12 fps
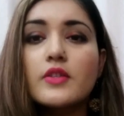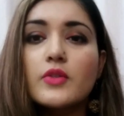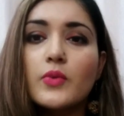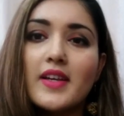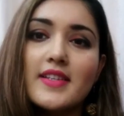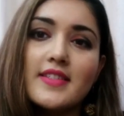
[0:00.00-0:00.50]

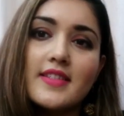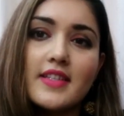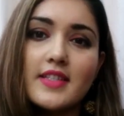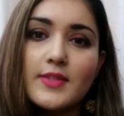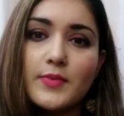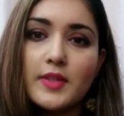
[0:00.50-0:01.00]
So guys,
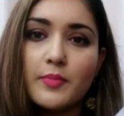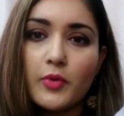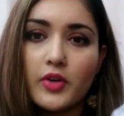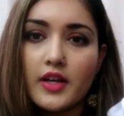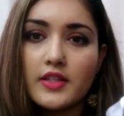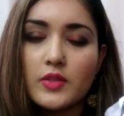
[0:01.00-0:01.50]
these were the
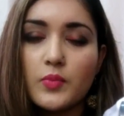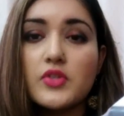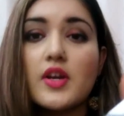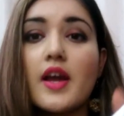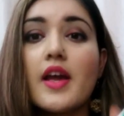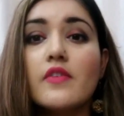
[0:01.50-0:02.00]
products which
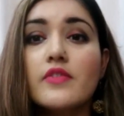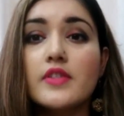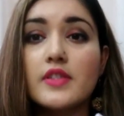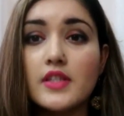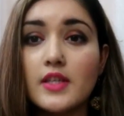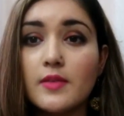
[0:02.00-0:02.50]
I have
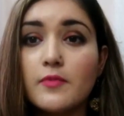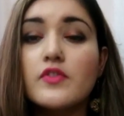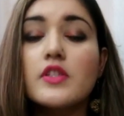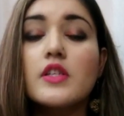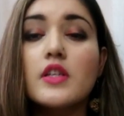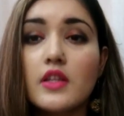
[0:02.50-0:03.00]

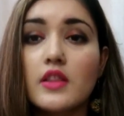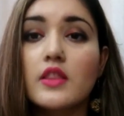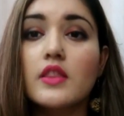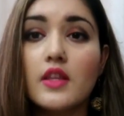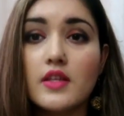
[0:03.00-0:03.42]
received in